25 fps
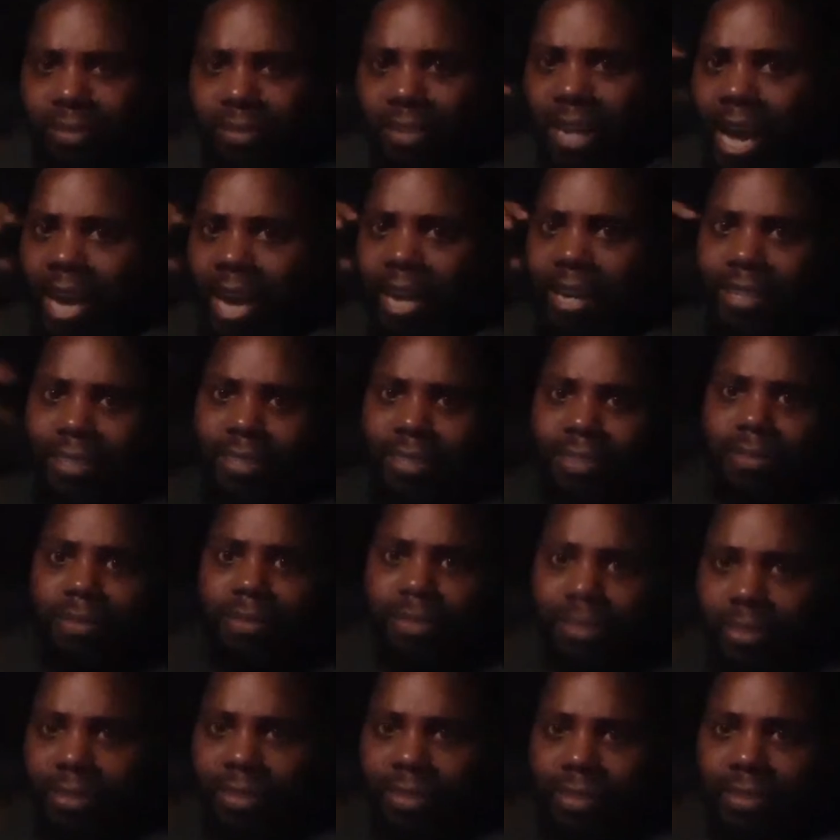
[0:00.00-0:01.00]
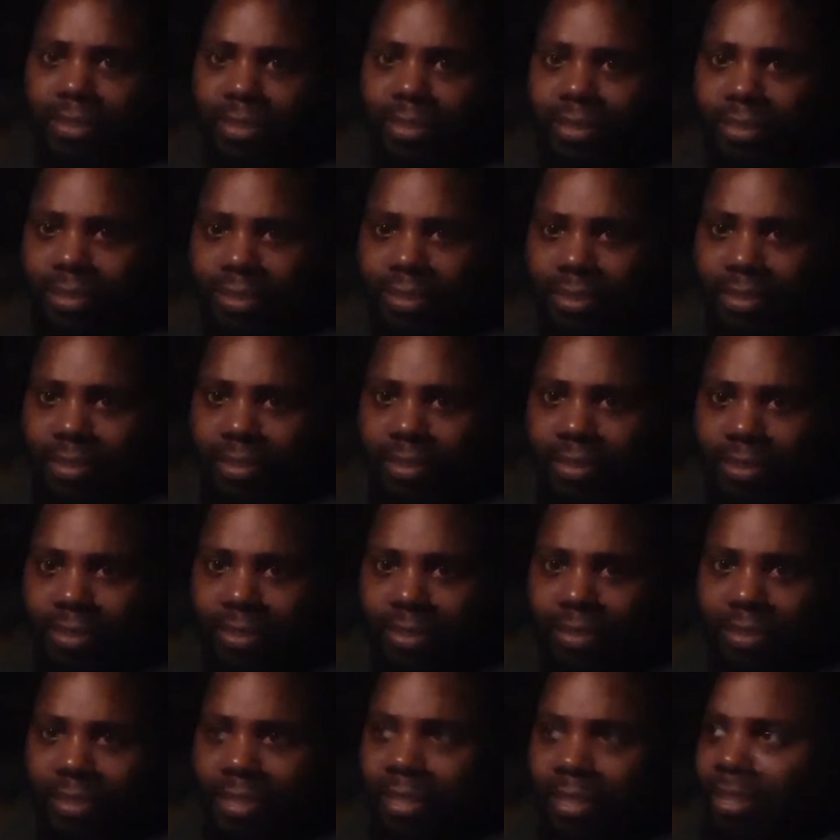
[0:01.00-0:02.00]
like,
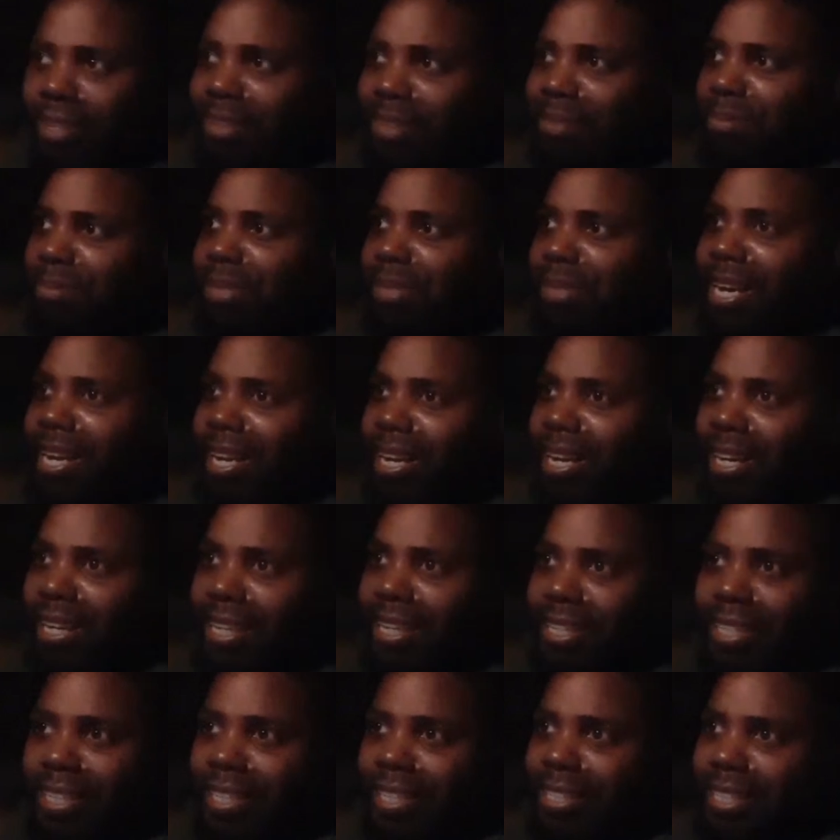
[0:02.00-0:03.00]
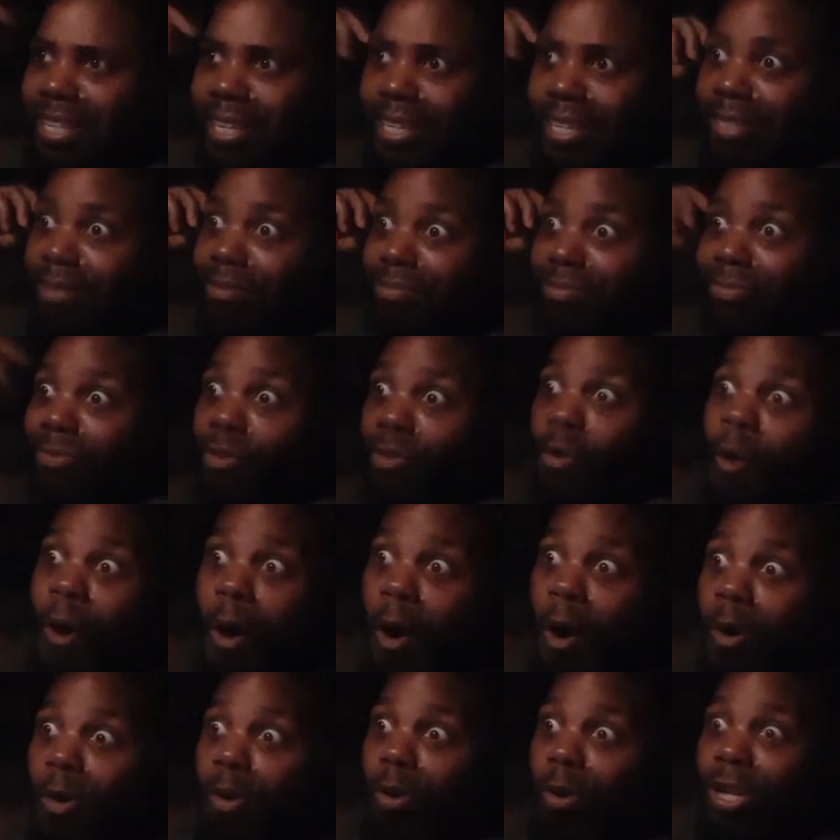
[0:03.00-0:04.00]
you know what I'm saying? It's
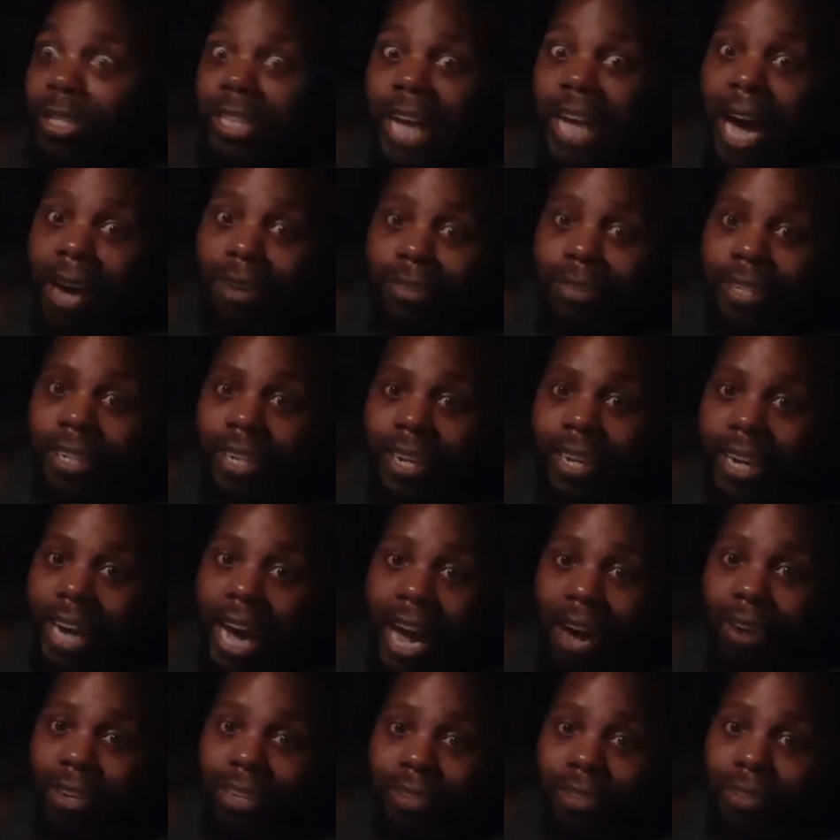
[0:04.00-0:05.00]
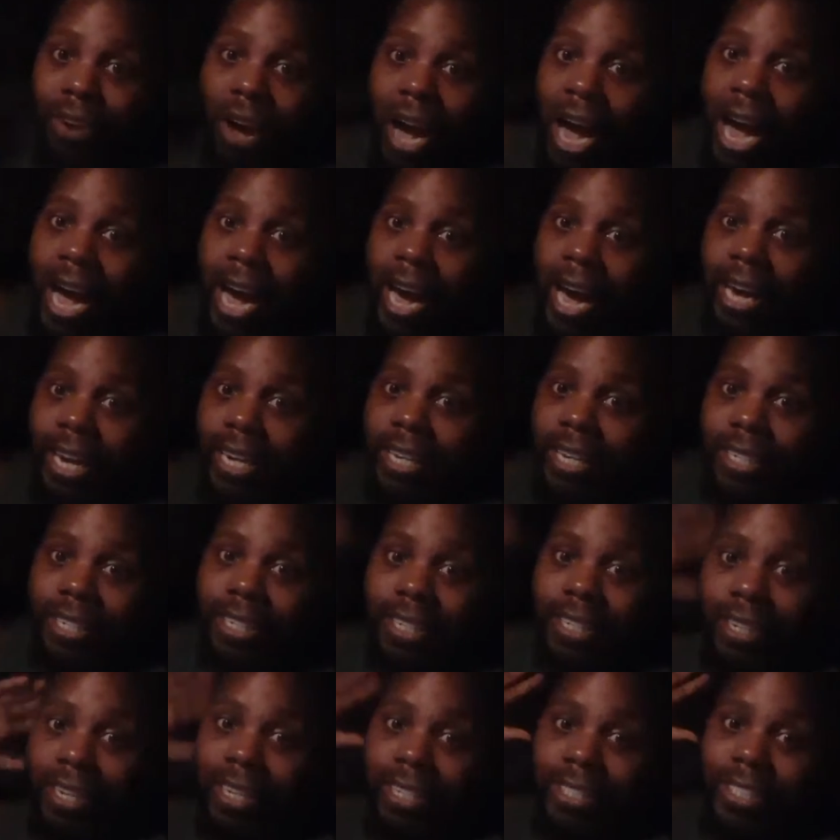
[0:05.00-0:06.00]
out there. I don't even know how
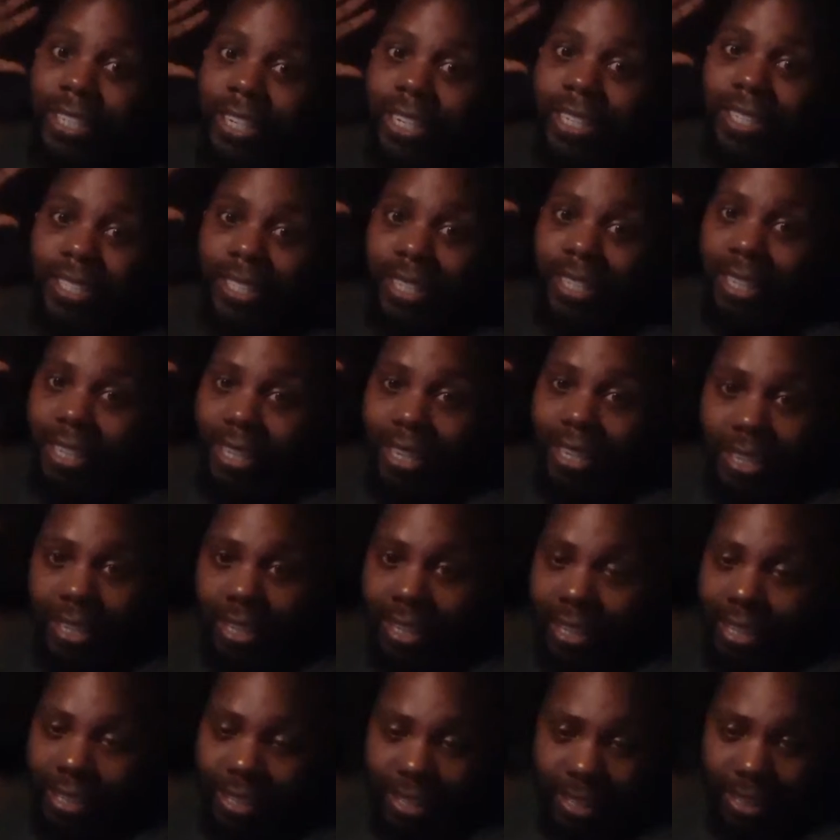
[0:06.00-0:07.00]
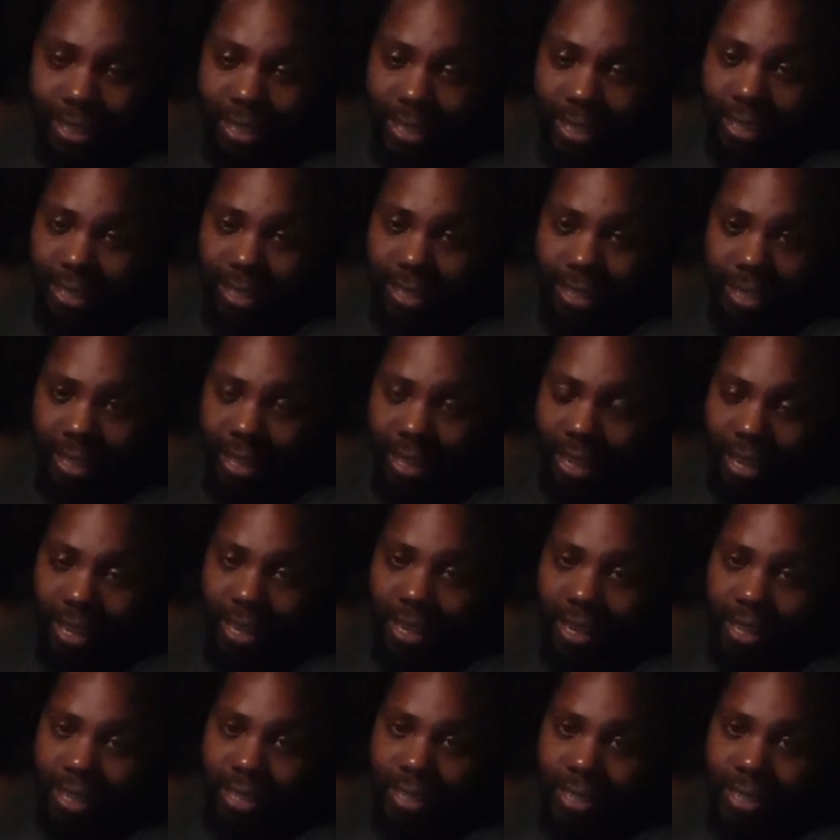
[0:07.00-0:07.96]
it just, yeah,